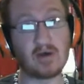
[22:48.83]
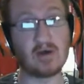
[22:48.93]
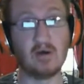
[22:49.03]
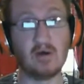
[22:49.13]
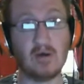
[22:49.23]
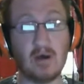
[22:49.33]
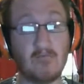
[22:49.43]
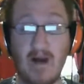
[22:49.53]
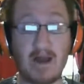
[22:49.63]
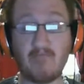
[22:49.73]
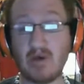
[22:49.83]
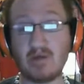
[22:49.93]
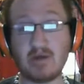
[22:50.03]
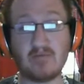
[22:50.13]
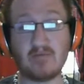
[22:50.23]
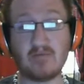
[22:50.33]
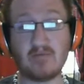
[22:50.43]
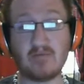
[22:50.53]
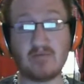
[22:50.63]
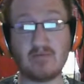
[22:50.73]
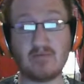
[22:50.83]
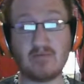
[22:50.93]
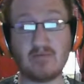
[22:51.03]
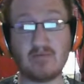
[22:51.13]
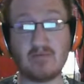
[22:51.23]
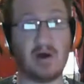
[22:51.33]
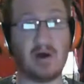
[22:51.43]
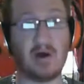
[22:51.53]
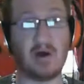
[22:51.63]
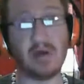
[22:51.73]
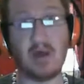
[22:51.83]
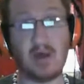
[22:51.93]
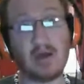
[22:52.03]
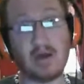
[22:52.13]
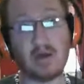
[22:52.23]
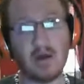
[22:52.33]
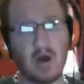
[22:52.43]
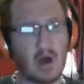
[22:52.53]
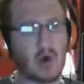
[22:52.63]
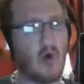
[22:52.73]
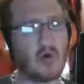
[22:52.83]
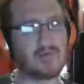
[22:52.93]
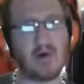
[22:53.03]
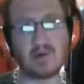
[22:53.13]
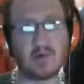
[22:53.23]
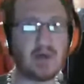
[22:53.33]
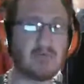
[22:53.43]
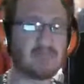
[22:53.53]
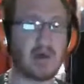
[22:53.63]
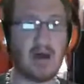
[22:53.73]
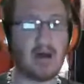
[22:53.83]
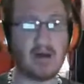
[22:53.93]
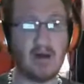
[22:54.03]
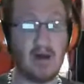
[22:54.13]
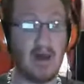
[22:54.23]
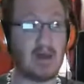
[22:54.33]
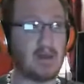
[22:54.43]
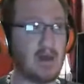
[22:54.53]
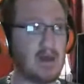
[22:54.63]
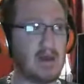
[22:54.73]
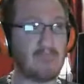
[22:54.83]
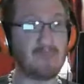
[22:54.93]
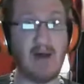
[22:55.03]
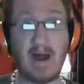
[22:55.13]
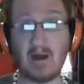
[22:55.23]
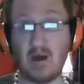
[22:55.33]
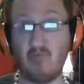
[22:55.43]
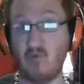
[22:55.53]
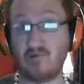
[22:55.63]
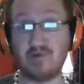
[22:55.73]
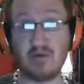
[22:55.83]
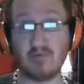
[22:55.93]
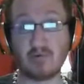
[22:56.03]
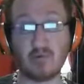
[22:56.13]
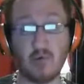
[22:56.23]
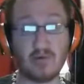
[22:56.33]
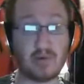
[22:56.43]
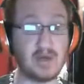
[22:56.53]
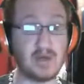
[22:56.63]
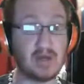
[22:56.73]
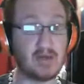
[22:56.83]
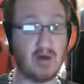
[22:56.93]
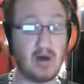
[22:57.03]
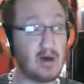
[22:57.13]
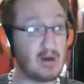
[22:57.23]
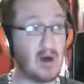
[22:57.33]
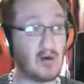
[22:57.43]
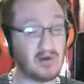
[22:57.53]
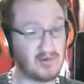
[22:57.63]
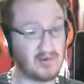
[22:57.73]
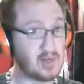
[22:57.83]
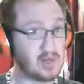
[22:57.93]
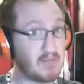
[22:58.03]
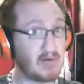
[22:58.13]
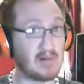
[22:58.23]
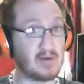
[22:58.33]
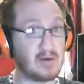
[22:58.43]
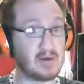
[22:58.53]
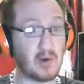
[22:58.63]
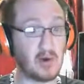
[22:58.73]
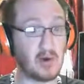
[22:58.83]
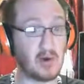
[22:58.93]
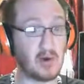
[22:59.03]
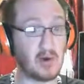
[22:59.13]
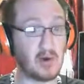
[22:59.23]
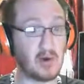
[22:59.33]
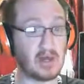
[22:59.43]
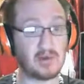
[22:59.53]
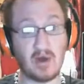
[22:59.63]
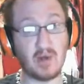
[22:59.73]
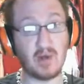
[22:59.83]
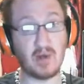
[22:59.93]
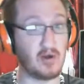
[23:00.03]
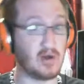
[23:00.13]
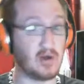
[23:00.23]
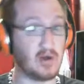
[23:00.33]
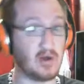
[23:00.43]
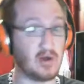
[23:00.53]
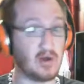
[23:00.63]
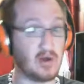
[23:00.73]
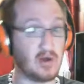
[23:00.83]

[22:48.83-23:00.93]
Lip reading: in my opinion, that he's not just a core special teams guy and a backup receiver for the team. No, he's legitimately turning target for Teddy